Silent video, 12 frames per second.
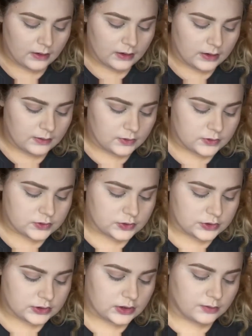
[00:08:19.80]
And I'm also
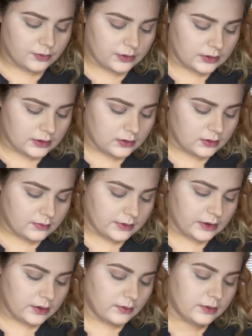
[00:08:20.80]
just gonna bring that on my
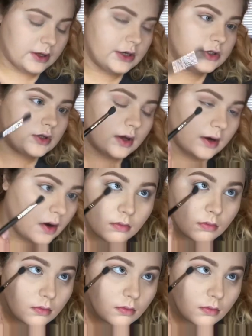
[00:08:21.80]
lower lash line.